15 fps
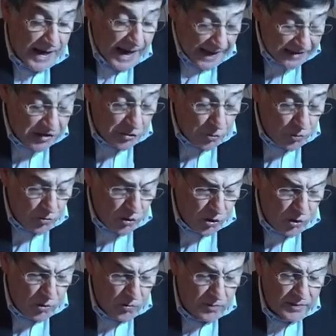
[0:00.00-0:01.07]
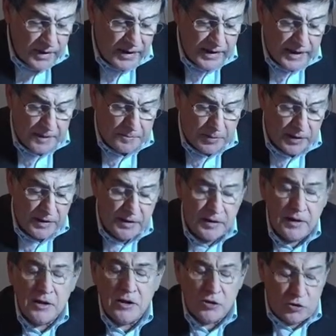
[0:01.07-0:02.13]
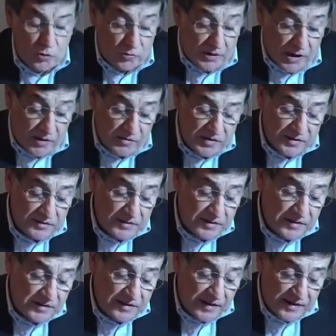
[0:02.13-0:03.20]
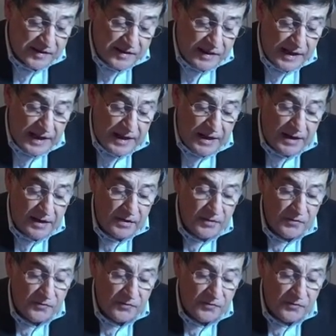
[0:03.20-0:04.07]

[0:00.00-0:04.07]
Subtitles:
As you know, in April 2016,